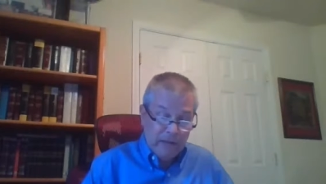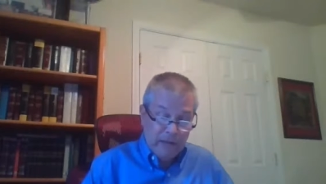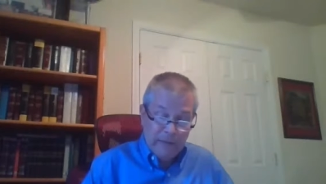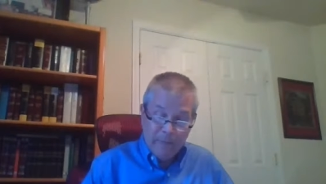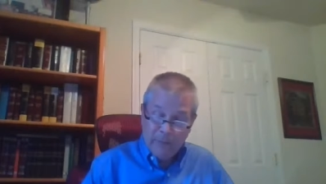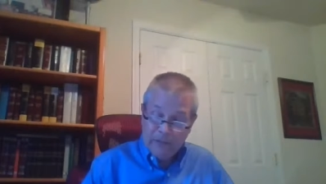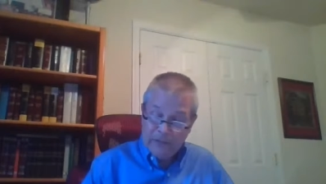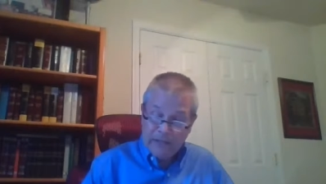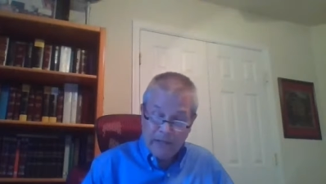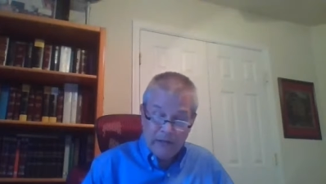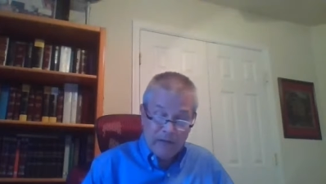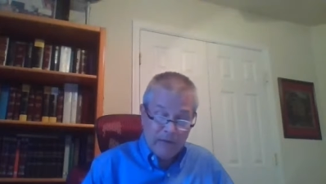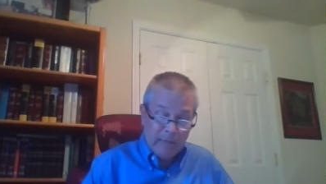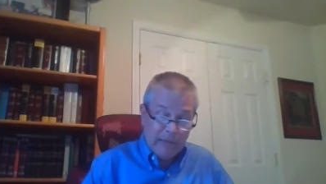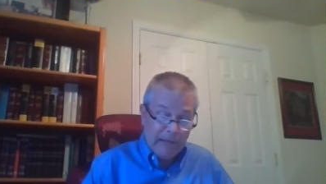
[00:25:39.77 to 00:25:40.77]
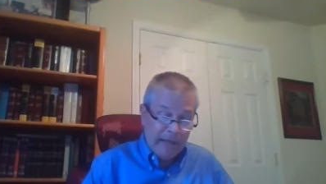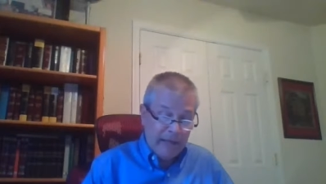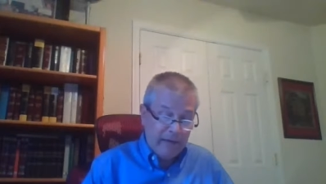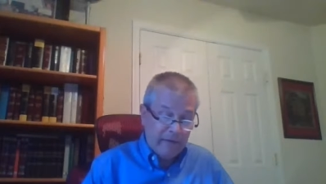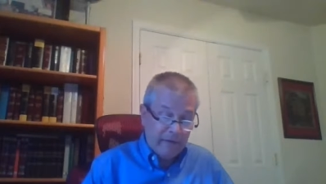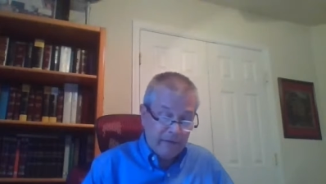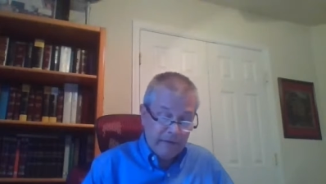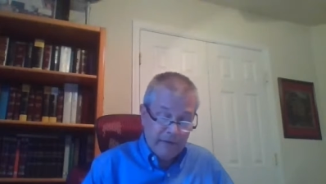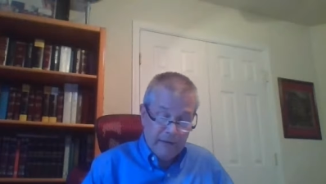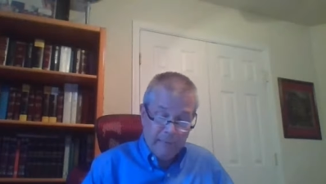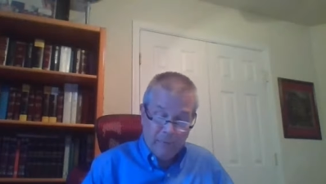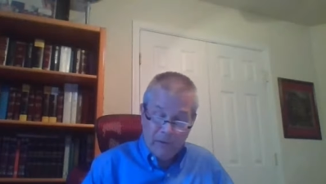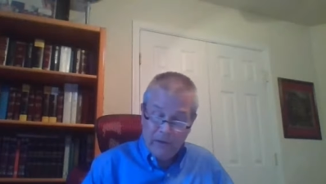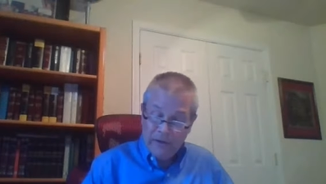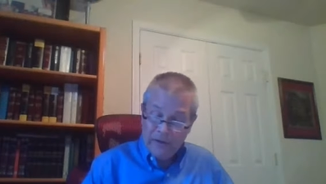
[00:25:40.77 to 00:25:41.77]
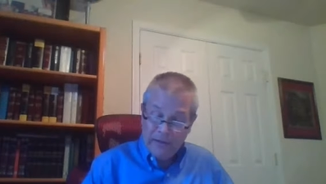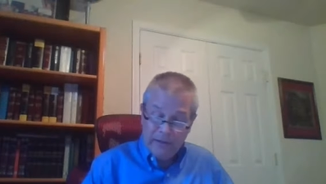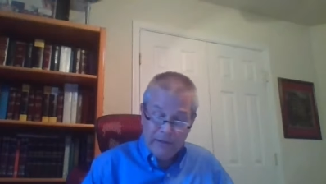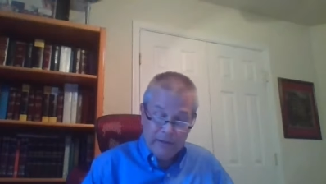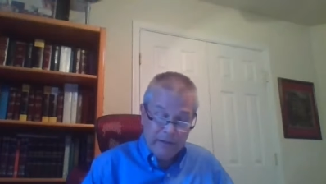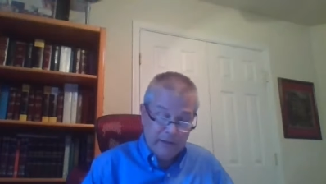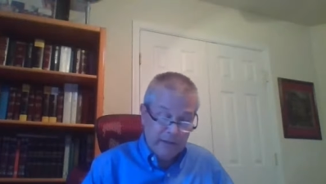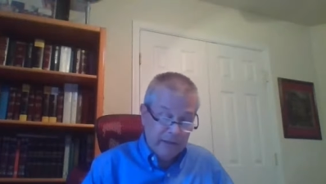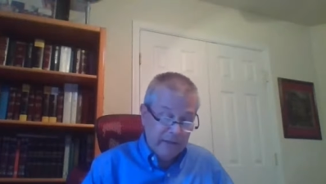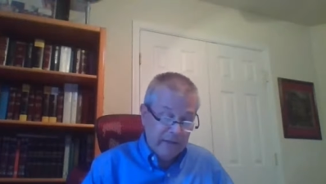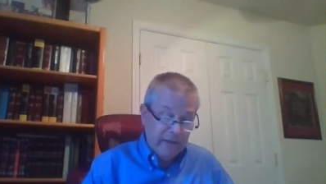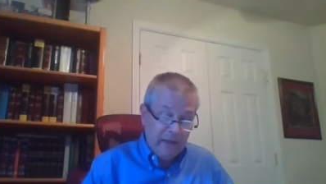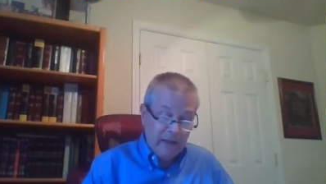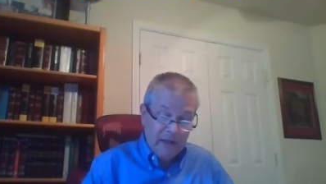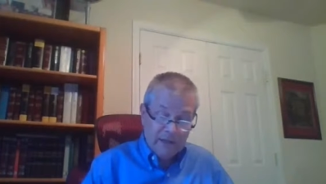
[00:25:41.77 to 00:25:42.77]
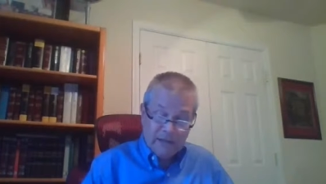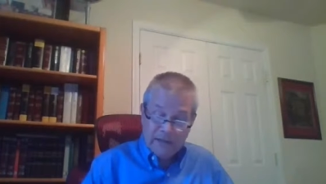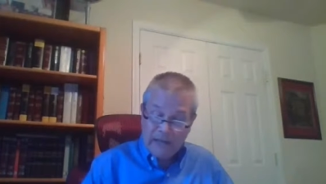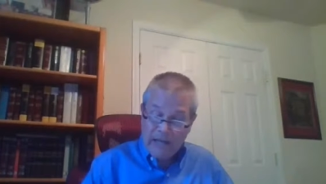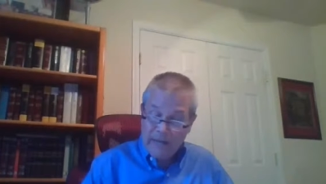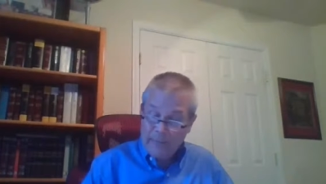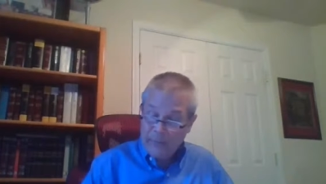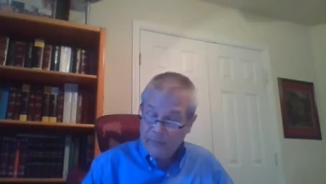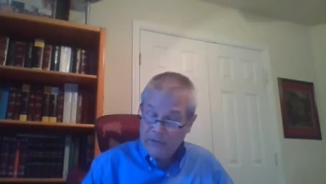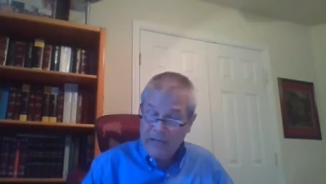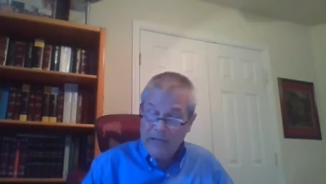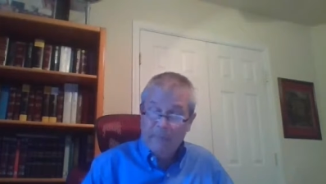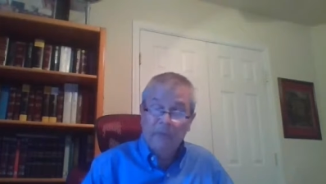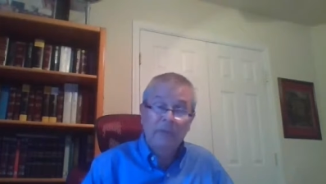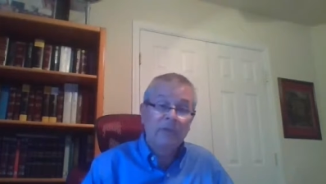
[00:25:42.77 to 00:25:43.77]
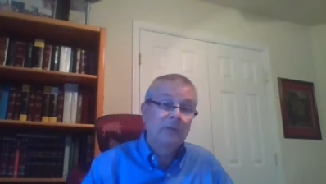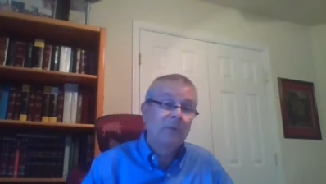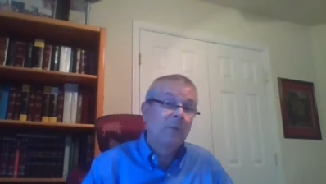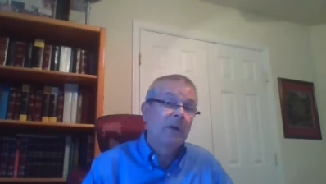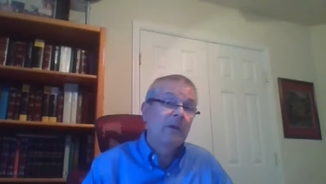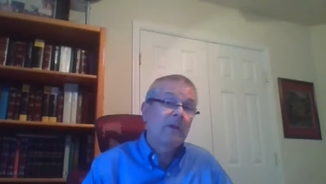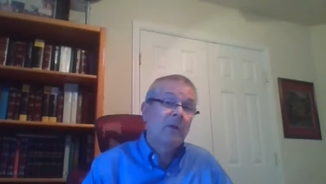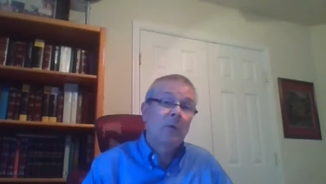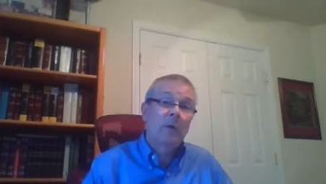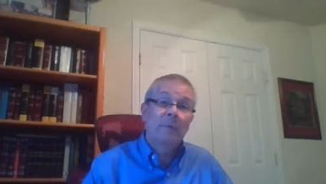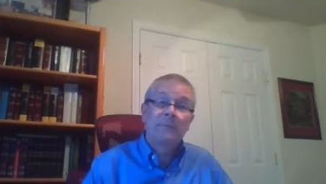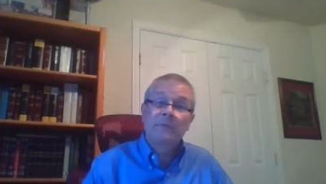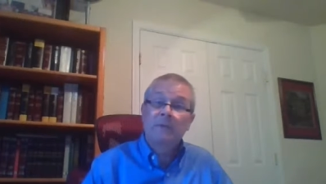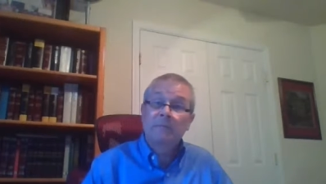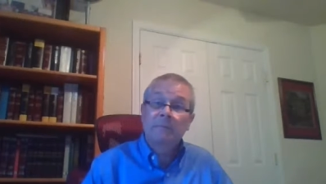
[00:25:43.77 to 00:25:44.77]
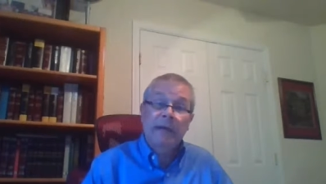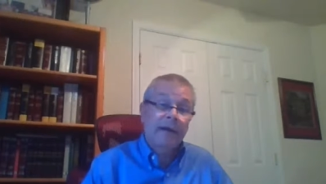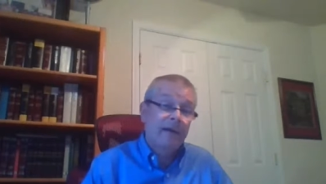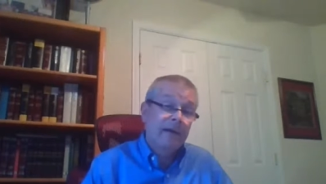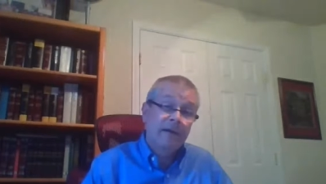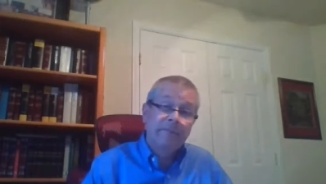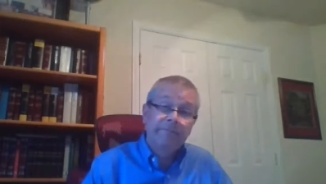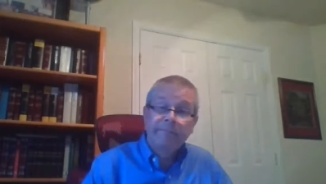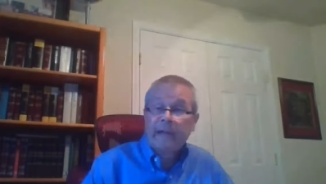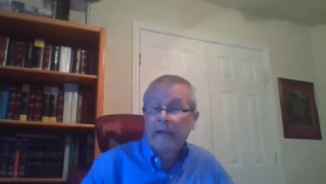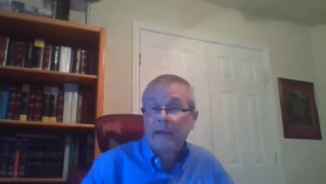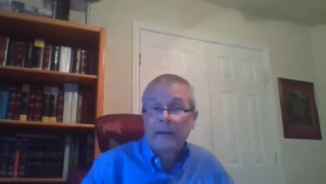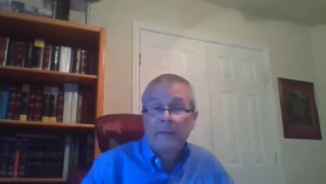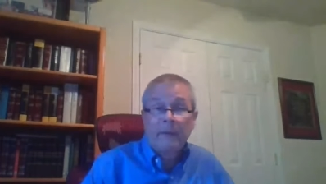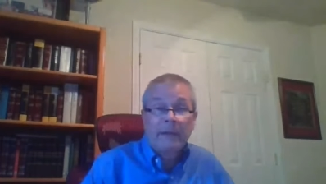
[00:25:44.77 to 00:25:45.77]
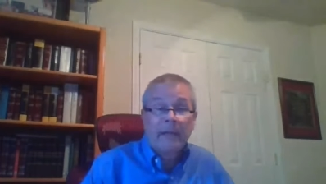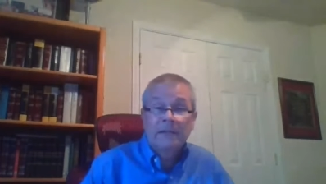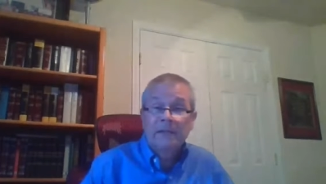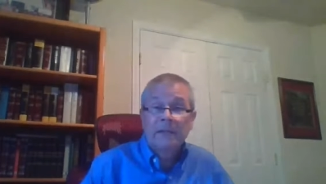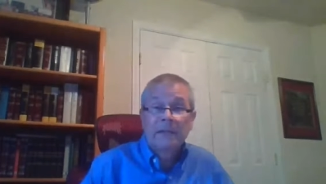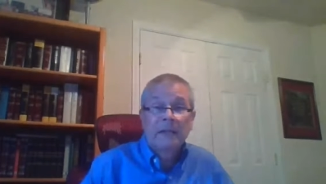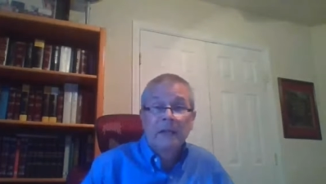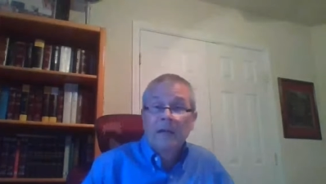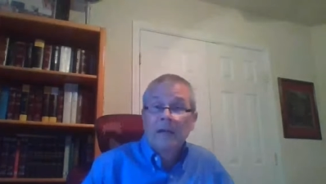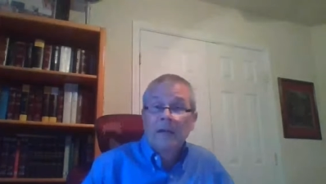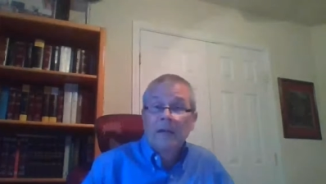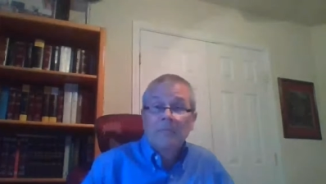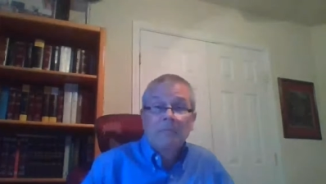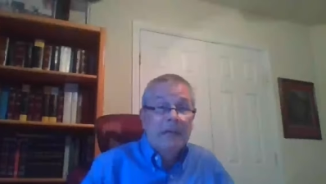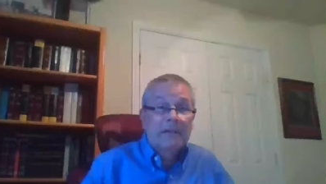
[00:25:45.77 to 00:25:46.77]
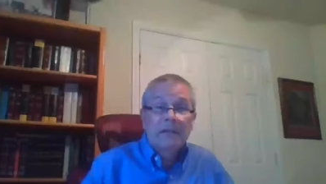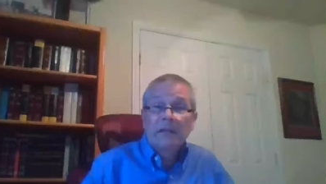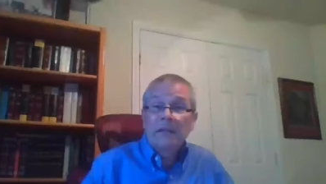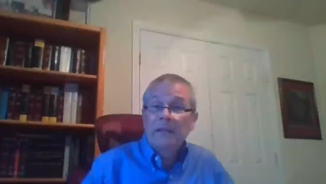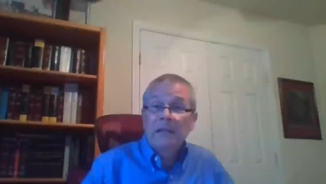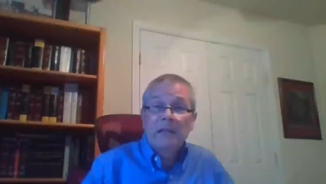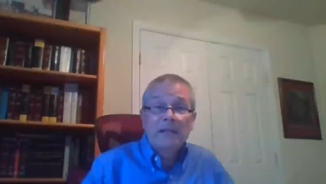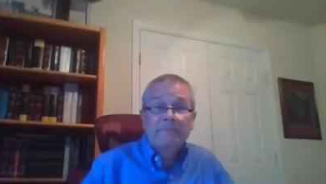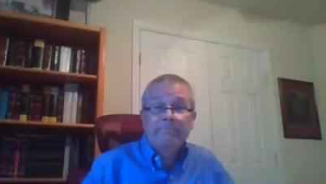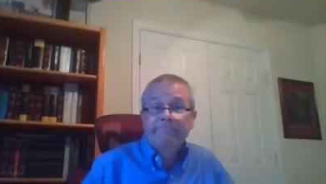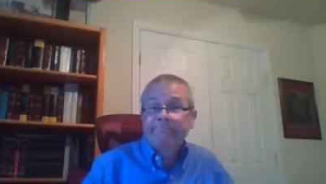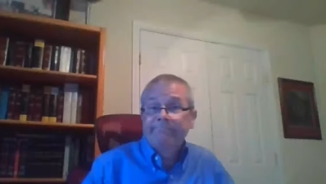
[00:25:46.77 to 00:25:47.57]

He put his head on a platter. He brought it in. His disciples came and took away the corpse and buried it. I mean, that's basically it.